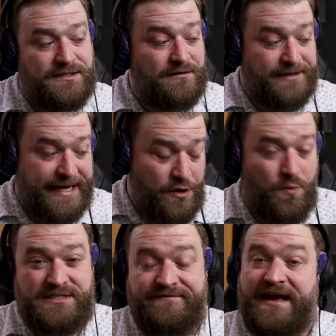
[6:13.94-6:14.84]
a little later
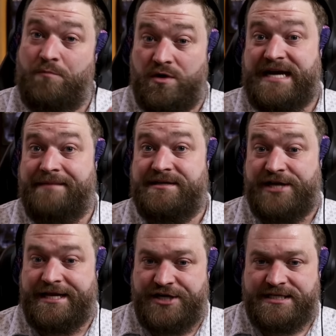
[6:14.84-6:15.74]
once I've had more time to
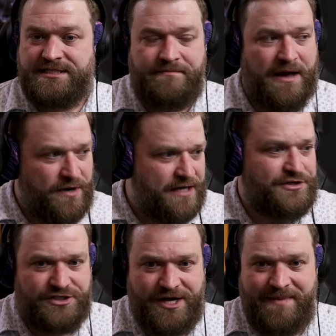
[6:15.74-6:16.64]
digest him. I want to
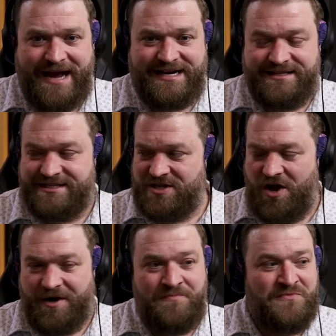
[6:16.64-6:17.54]
jump back into this
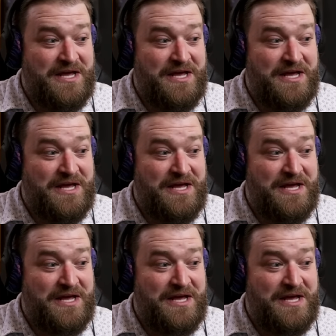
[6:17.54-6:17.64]
song.